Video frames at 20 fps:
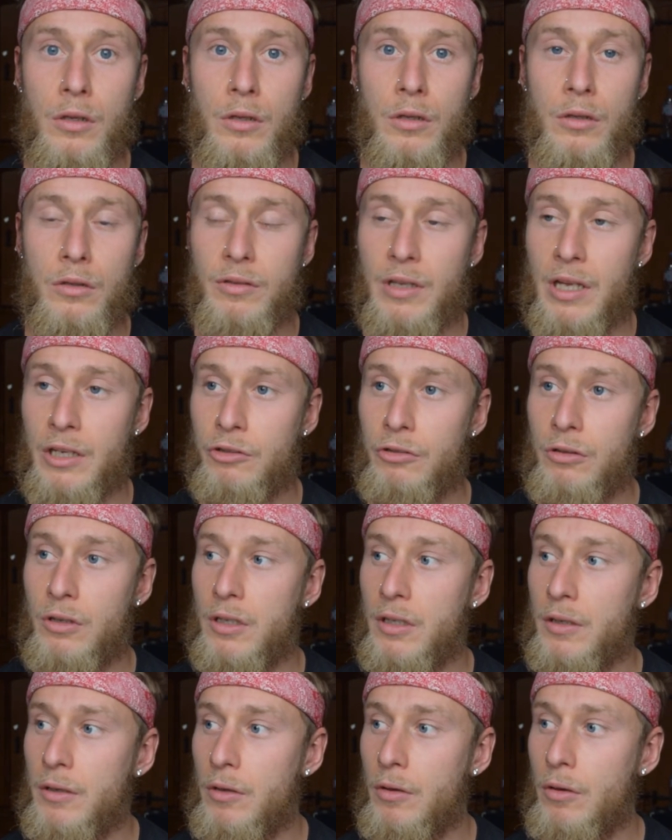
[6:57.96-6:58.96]
It's
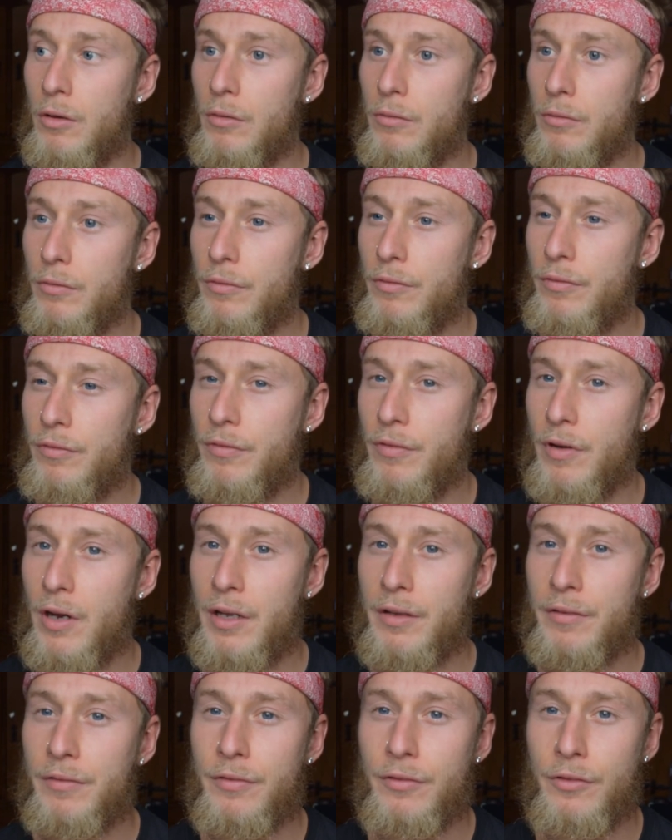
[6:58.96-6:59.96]
actually
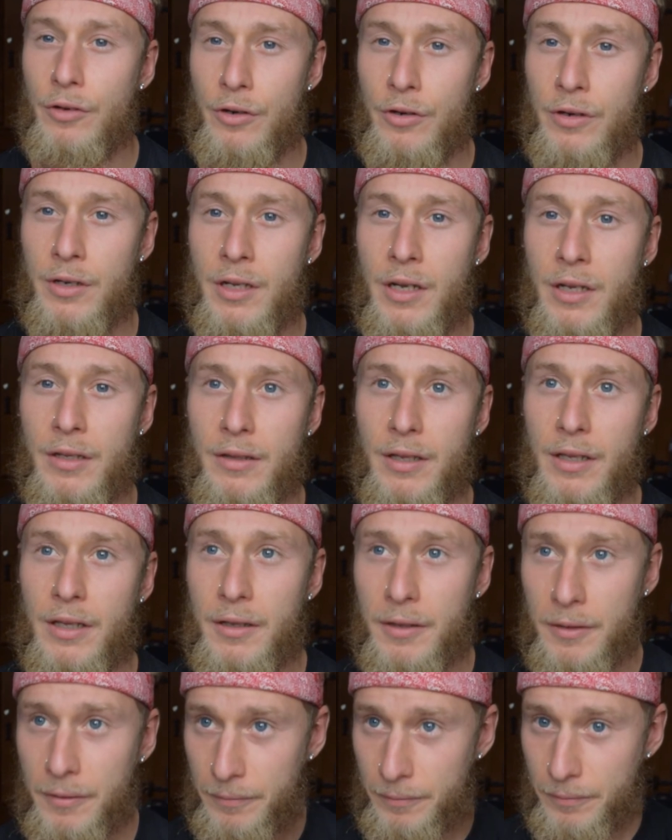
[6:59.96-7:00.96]
5:30, I think.